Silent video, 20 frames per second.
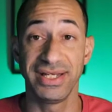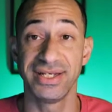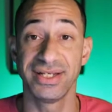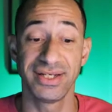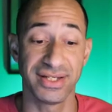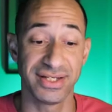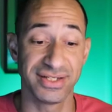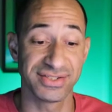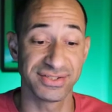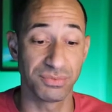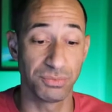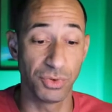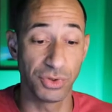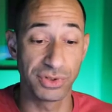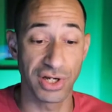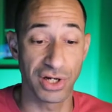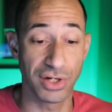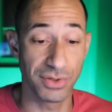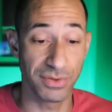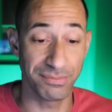is we'll
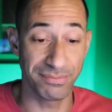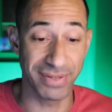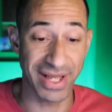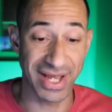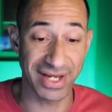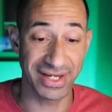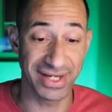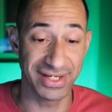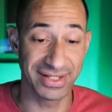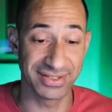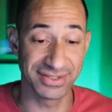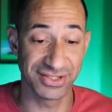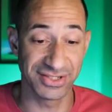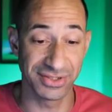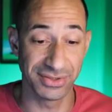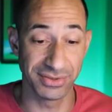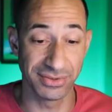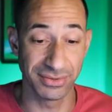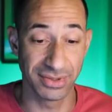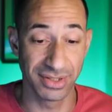go back
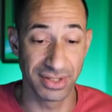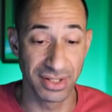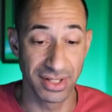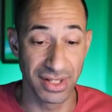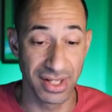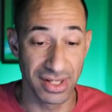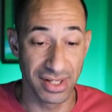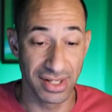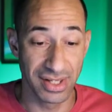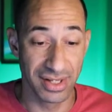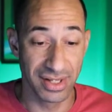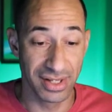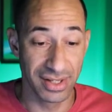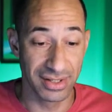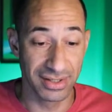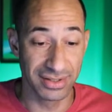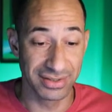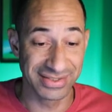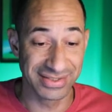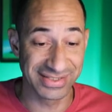into
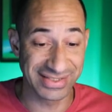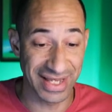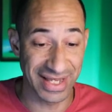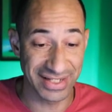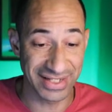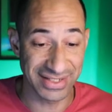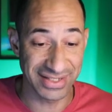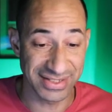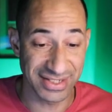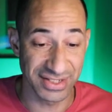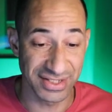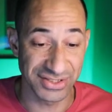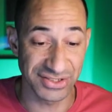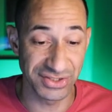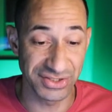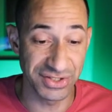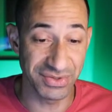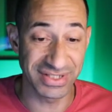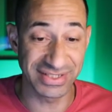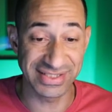settings. So you
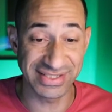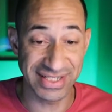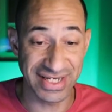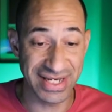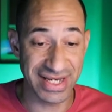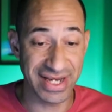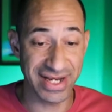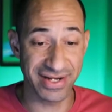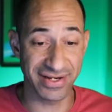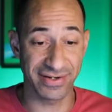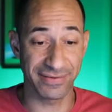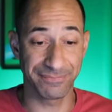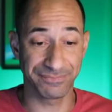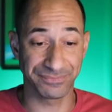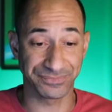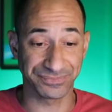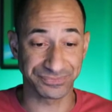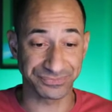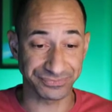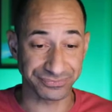can see here,
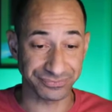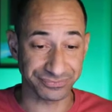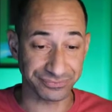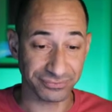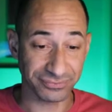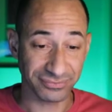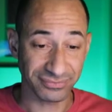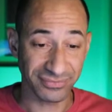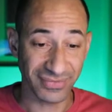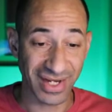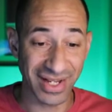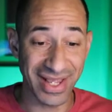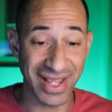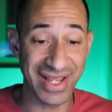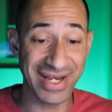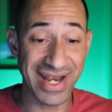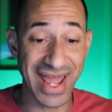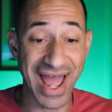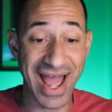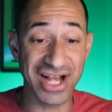it
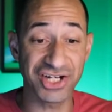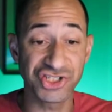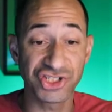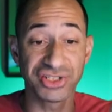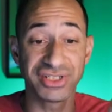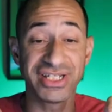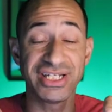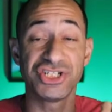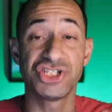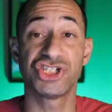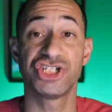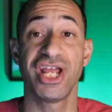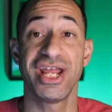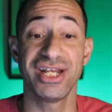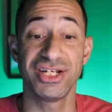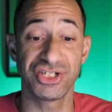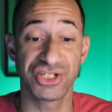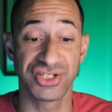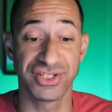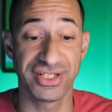actually
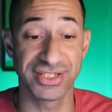changed this